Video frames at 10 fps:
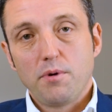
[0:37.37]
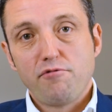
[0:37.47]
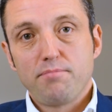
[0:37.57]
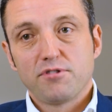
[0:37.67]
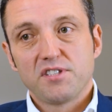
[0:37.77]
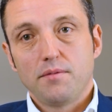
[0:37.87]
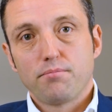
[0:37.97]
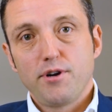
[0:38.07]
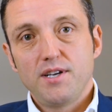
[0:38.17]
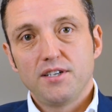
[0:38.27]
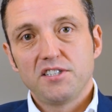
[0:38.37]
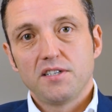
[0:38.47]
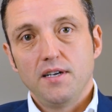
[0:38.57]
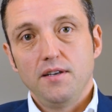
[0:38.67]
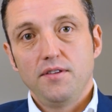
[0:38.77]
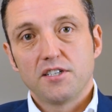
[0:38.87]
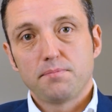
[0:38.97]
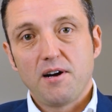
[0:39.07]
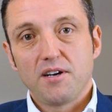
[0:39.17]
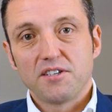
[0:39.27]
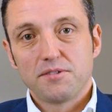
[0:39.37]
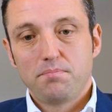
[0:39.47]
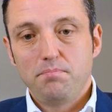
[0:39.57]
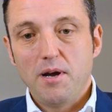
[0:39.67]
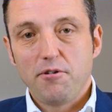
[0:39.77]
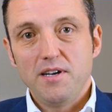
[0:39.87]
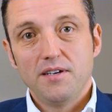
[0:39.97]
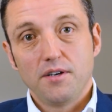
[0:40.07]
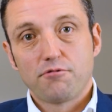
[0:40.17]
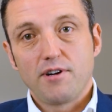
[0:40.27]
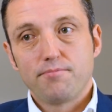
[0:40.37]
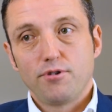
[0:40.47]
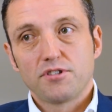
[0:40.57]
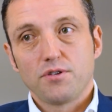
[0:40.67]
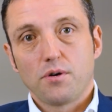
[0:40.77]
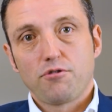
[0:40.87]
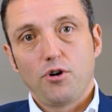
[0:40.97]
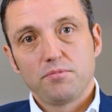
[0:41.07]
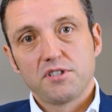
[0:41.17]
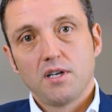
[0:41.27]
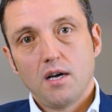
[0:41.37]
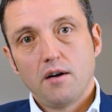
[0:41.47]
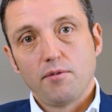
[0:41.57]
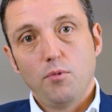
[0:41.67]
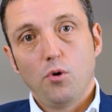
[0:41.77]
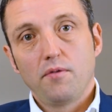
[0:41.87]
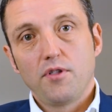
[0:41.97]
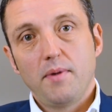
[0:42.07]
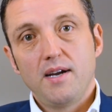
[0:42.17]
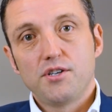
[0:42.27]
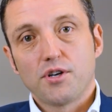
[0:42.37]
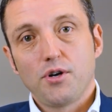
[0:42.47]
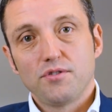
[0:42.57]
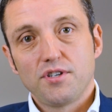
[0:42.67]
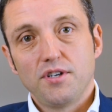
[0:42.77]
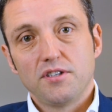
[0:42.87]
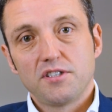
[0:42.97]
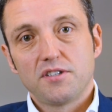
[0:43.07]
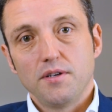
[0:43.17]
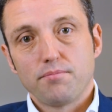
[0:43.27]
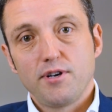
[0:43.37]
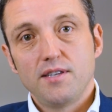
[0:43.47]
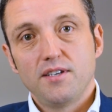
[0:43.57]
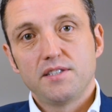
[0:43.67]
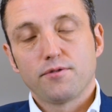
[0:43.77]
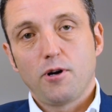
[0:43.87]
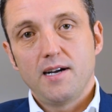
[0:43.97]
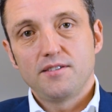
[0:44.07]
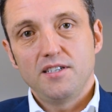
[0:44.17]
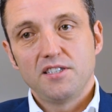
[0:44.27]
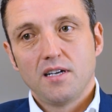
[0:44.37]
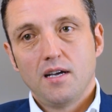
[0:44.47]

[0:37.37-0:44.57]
We represent breeders in the asparagus, berry, and grape rootstock crops from all of the major continents that breed these varieties,